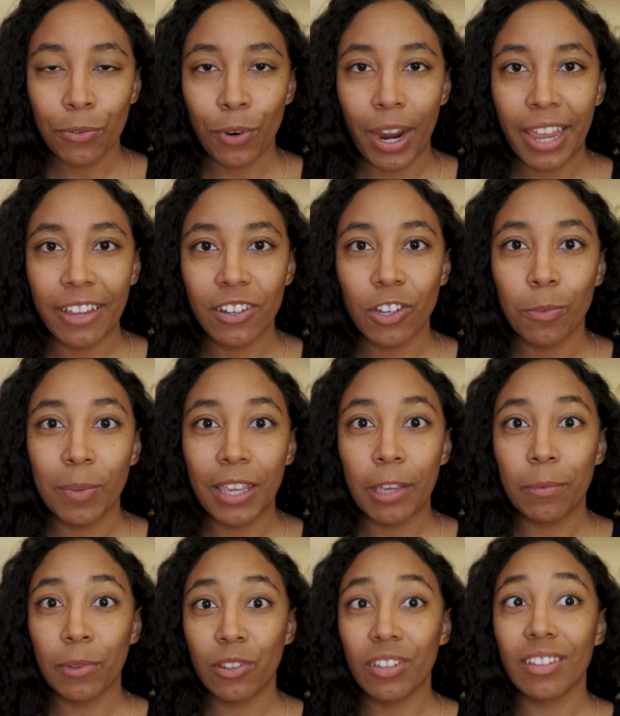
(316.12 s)
right? To be
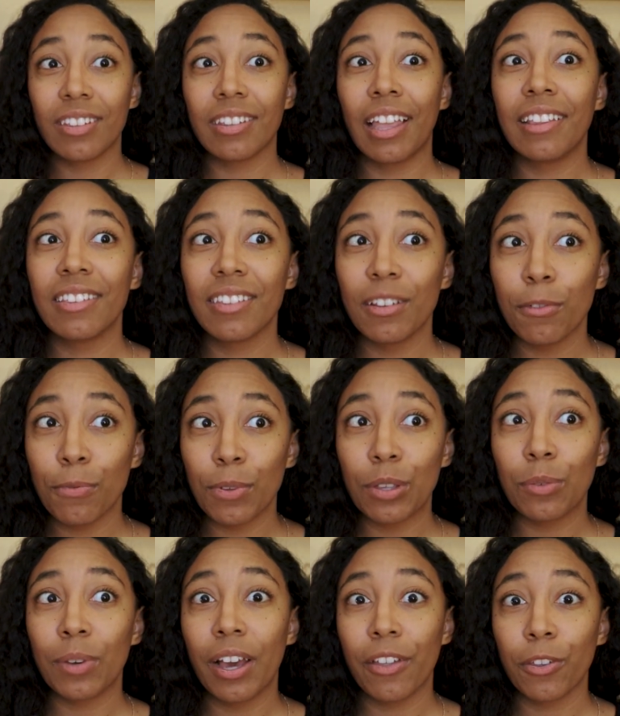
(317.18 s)
able to sense and
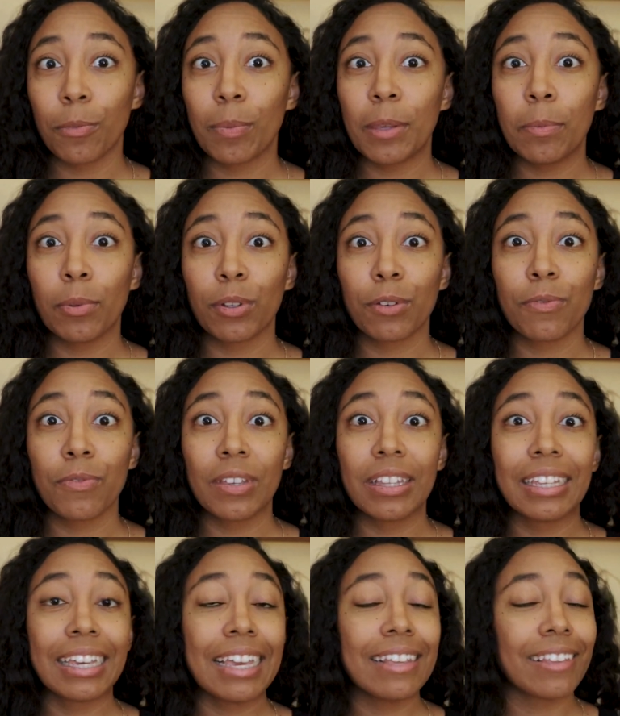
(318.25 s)
feel what other people are
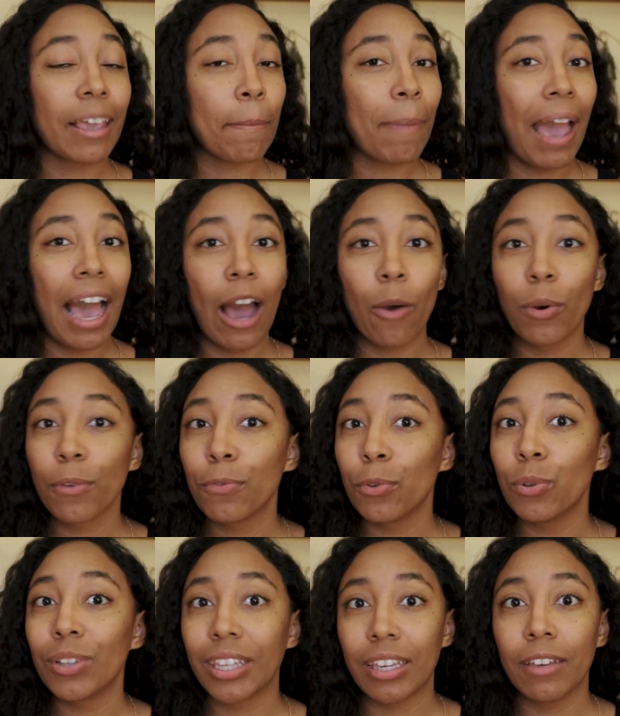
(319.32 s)
feeling is a
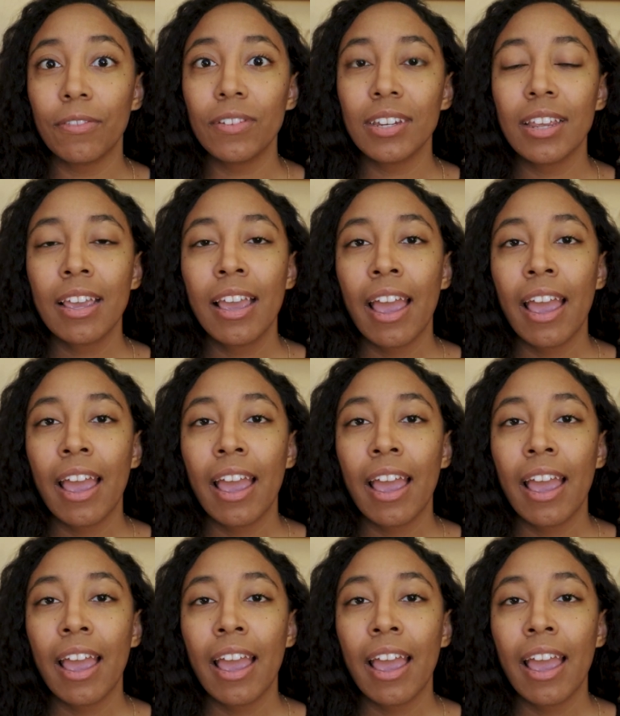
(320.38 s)
powerful gift.